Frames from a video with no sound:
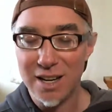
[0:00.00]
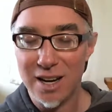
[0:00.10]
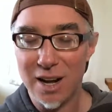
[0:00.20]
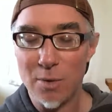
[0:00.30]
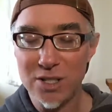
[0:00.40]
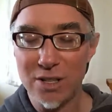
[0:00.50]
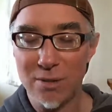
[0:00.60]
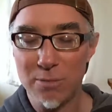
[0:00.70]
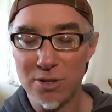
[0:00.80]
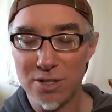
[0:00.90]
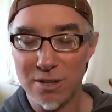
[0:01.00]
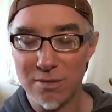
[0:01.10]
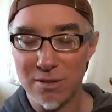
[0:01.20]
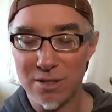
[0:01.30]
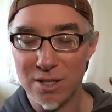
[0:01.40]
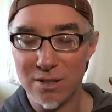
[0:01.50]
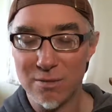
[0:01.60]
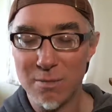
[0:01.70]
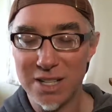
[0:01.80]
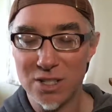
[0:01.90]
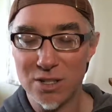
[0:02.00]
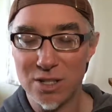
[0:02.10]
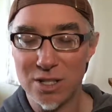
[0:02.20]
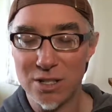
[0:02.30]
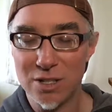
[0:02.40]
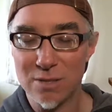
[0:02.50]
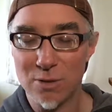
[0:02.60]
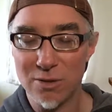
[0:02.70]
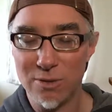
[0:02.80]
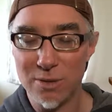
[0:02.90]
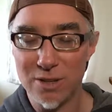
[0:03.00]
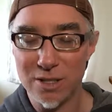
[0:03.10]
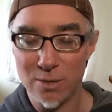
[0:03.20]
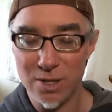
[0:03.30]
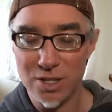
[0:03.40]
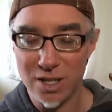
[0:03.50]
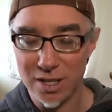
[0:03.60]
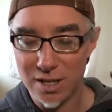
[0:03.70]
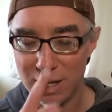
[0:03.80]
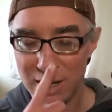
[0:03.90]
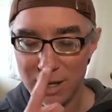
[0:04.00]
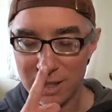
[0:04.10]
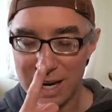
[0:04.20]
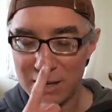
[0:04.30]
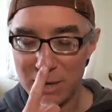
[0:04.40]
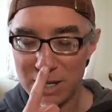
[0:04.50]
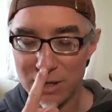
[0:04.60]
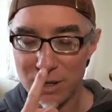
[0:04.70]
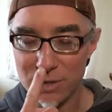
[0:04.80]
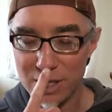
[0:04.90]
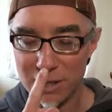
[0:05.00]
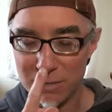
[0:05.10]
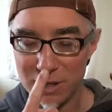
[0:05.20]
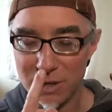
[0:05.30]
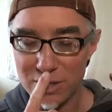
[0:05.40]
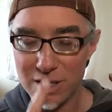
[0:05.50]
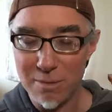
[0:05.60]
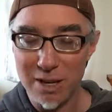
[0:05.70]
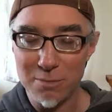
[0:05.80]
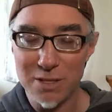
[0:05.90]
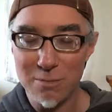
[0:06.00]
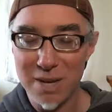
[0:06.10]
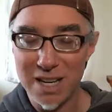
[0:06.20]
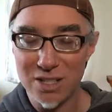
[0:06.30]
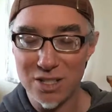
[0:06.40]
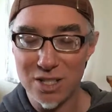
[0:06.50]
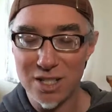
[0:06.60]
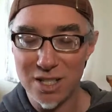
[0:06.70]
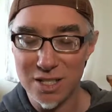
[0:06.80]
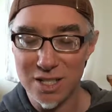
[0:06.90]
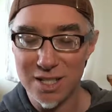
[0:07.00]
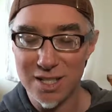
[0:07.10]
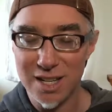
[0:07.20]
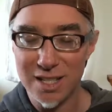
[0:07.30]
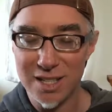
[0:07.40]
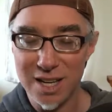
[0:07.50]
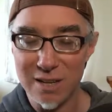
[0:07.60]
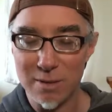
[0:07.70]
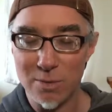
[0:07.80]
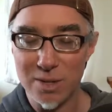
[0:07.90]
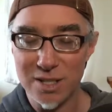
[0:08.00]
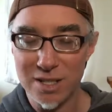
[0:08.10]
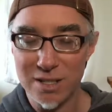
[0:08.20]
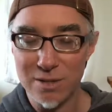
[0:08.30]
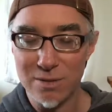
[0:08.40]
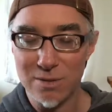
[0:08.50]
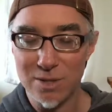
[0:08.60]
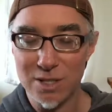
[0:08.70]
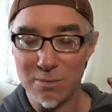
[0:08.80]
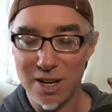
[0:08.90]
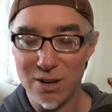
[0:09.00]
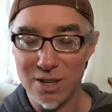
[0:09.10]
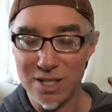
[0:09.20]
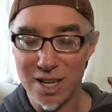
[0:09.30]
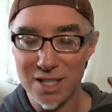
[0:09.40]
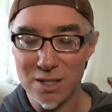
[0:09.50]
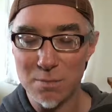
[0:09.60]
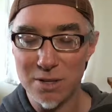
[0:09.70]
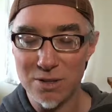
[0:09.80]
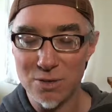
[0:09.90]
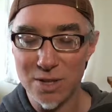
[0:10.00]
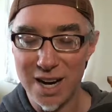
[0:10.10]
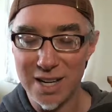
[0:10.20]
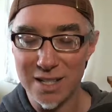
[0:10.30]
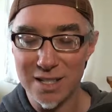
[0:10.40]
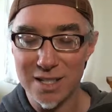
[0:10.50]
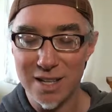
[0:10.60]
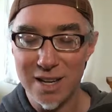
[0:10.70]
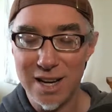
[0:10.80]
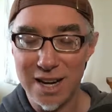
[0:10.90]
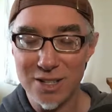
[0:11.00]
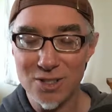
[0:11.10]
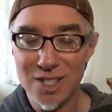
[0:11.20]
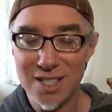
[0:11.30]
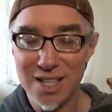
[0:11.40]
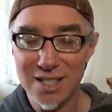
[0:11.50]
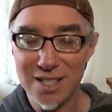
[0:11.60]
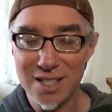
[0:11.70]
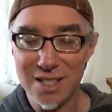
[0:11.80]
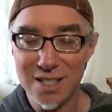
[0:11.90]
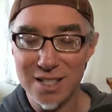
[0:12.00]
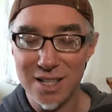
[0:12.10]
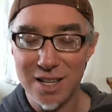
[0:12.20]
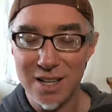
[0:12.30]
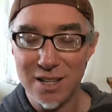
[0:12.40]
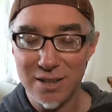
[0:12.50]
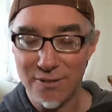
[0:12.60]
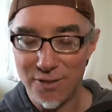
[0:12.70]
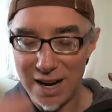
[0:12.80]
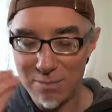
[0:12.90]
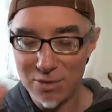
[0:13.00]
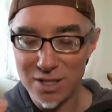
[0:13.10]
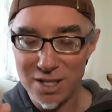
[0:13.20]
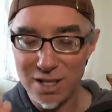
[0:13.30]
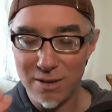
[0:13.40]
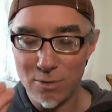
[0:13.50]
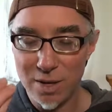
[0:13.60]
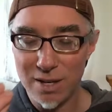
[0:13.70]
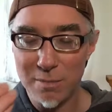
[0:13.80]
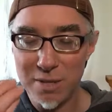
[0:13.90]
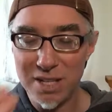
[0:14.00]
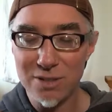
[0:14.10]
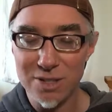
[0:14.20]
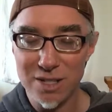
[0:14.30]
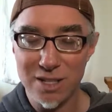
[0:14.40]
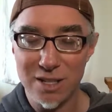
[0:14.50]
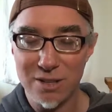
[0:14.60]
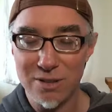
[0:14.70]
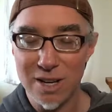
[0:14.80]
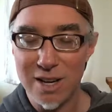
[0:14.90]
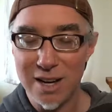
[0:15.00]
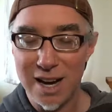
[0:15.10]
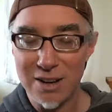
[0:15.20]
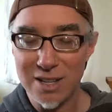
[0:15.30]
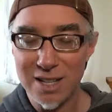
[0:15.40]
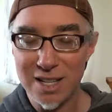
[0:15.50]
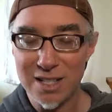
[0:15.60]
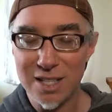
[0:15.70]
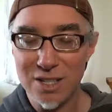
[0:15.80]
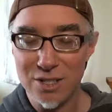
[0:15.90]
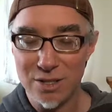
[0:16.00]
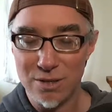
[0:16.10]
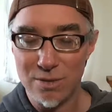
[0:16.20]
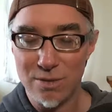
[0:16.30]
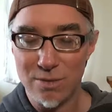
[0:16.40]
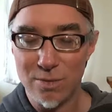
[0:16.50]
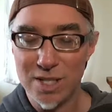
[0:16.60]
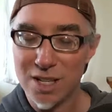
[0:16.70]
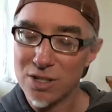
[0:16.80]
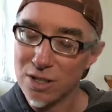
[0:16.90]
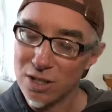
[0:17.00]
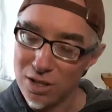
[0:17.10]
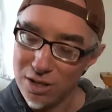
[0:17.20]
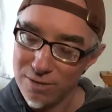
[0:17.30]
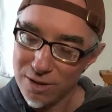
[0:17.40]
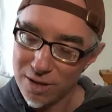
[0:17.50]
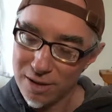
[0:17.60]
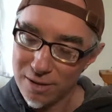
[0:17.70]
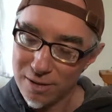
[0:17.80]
And I want you to make decisions more from your intuition, guided by your nose tip. Your nose tip helps you make decisions day to day about what to do, what to prioritize, spiritual guidance. How do your senses, the vibrancy of what appeals to you, how can that teach you what's actually good for you?